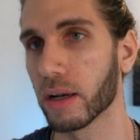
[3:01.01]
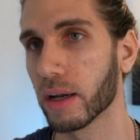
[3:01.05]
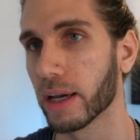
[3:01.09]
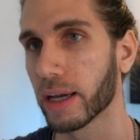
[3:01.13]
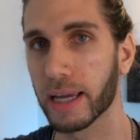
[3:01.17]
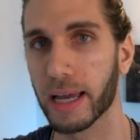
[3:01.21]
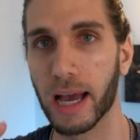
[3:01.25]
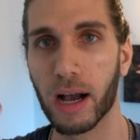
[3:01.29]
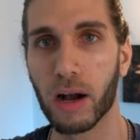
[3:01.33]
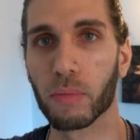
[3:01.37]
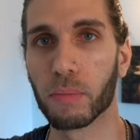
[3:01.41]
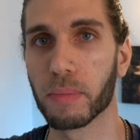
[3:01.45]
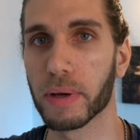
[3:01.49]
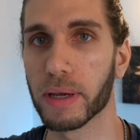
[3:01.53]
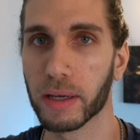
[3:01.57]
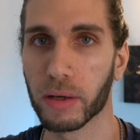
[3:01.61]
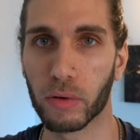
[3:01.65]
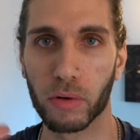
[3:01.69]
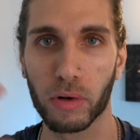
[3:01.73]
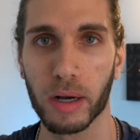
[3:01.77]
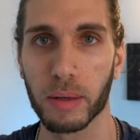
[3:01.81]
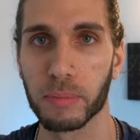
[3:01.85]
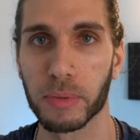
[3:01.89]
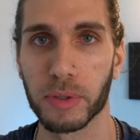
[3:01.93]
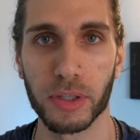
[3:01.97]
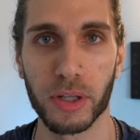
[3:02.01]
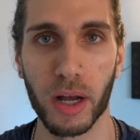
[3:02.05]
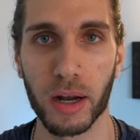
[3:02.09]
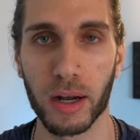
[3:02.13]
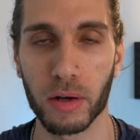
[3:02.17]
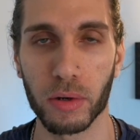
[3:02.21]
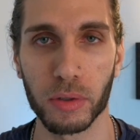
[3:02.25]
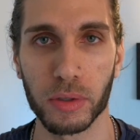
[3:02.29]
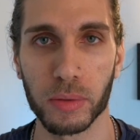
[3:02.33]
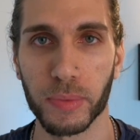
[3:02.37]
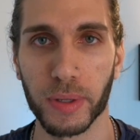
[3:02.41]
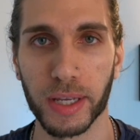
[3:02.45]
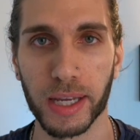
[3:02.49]
like, help me or I'm stuck
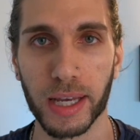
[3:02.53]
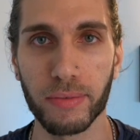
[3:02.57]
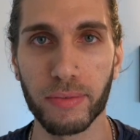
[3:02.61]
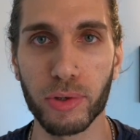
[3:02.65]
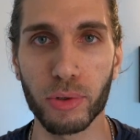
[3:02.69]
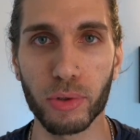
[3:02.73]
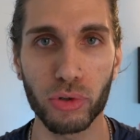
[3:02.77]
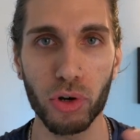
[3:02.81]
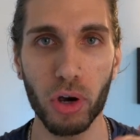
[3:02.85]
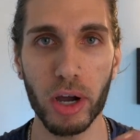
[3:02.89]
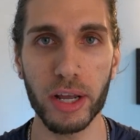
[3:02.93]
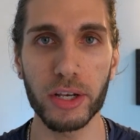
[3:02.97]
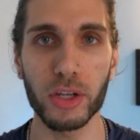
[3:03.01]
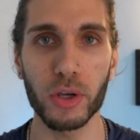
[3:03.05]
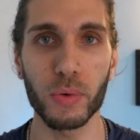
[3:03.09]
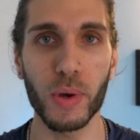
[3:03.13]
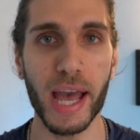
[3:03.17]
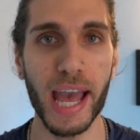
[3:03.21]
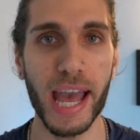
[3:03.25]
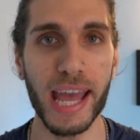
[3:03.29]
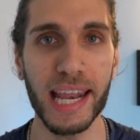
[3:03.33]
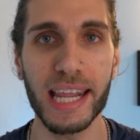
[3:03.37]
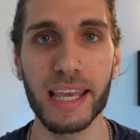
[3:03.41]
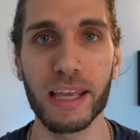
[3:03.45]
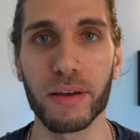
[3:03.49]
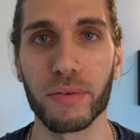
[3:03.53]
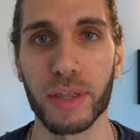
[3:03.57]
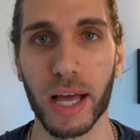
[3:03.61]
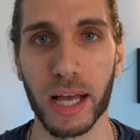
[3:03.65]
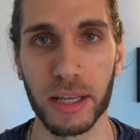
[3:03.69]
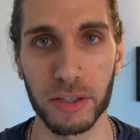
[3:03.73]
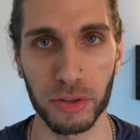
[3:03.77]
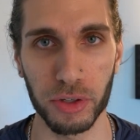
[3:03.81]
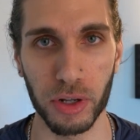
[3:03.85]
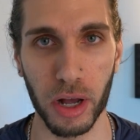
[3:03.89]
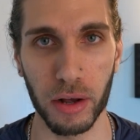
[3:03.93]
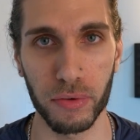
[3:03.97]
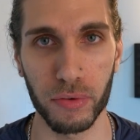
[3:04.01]
or something, if you try and do any of
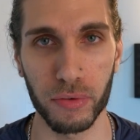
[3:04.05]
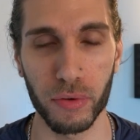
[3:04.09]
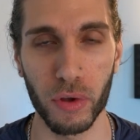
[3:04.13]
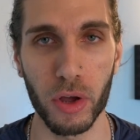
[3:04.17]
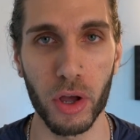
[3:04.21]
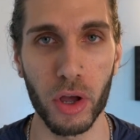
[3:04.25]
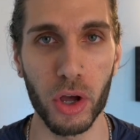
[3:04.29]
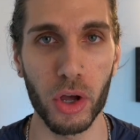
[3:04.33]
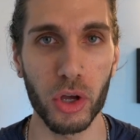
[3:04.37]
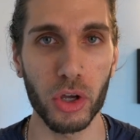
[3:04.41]
that stuff,